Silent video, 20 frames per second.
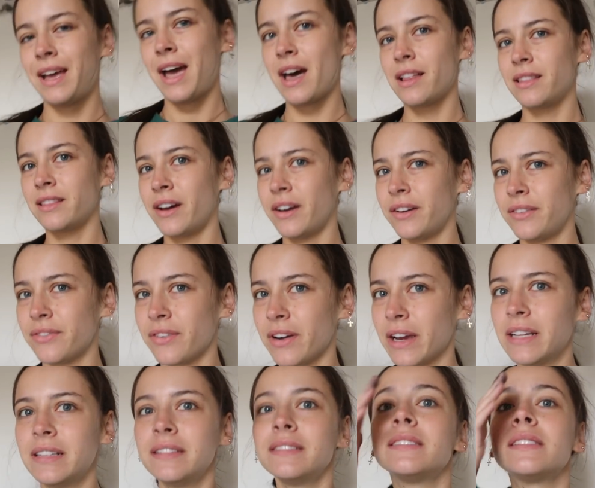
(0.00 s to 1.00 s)
Hello
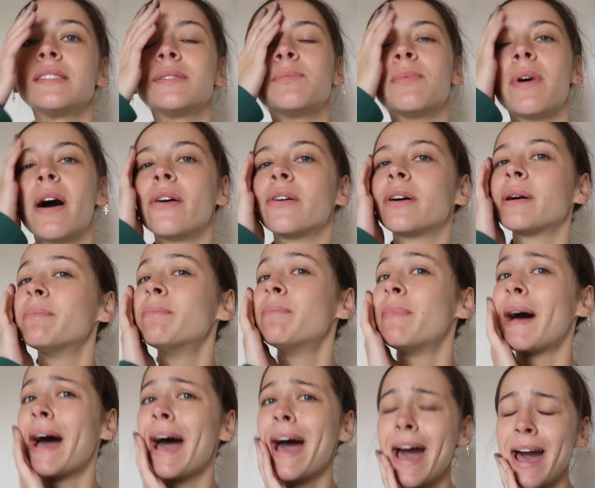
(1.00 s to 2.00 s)
friends, welcome
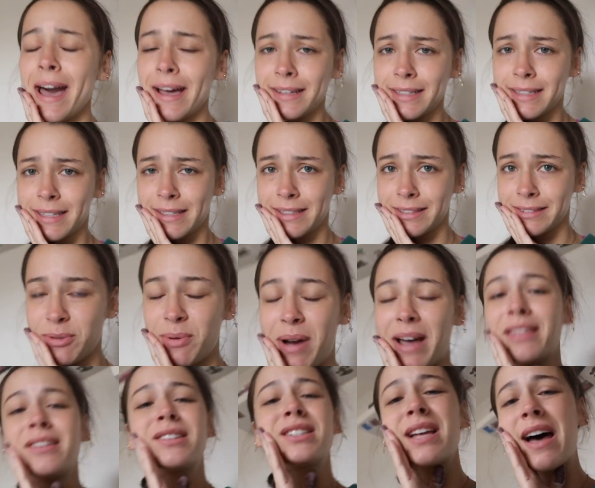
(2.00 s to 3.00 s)
back. Do
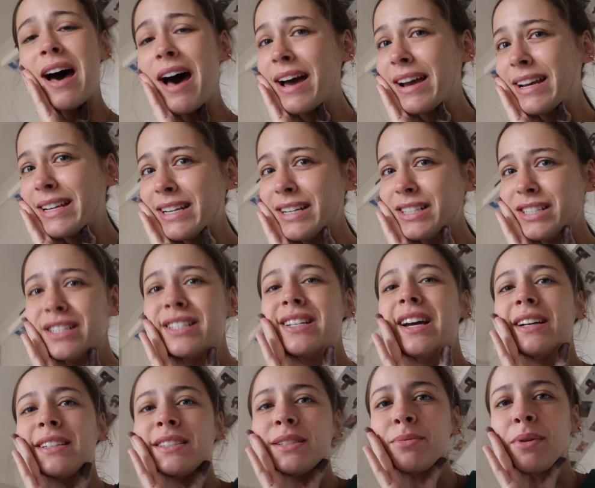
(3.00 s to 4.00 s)
I look tired? I
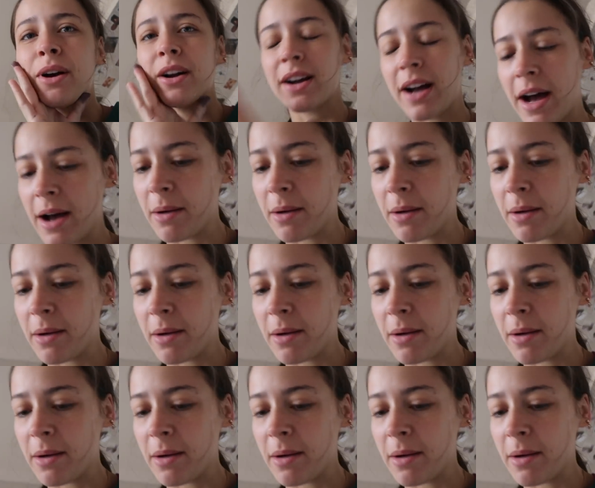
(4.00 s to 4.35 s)
just woke